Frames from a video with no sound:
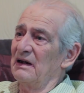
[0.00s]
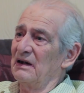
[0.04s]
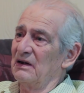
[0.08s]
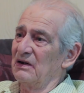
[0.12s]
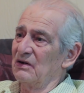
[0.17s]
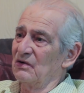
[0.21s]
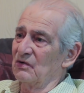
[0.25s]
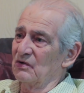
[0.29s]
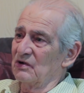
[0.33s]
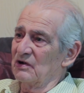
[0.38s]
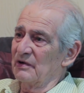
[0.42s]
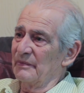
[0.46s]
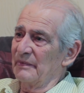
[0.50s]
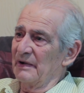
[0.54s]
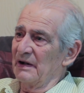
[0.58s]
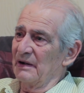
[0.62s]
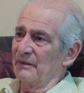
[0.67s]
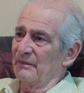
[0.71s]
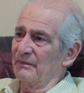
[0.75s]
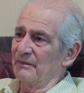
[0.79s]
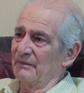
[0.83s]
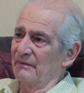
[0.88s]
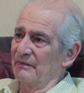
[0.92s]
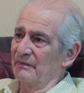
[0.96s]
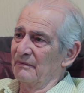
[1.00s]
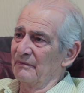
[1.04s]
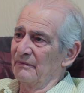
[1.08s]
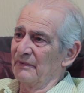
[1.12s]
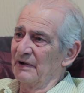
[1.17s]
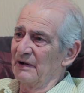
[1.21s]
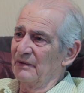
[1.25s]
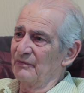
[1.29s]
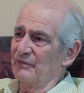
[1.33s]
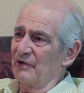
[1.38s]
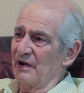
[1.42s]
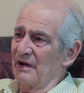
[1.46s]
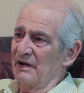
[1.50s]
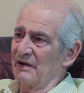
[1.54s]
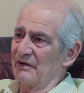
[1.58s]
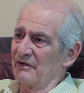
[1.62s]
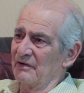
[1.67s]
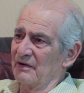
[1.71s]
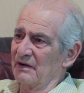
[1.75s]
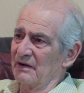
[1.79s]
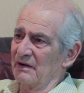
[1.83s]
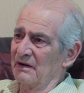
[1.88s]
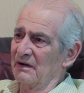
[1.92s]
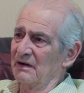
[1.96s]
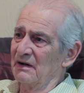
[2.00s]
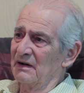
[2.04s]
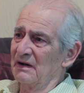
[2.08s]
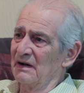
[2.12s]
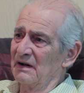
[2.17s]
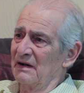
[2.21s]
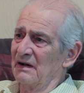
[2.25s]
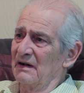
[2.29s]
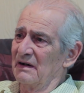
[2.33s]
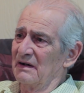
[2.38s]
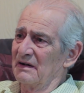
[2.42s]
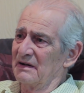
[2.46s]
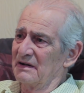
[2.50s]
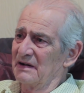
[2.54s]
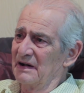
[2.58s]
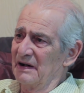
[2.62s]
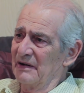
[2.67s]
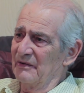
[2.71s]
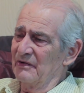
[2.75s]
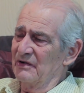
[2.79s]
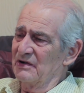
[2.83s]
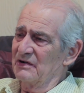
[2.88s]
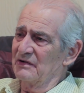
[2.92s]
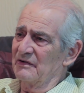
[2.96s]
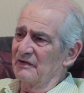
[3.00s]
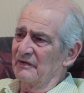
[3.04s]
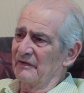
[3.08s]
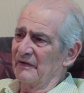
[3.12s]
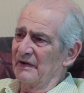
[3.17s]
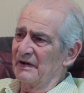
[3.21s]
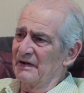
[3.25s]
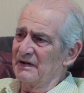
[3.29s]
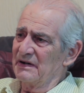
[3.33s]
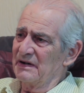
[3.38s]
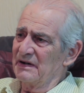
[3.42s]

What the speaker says: He talked about Big Brother and sequence of events.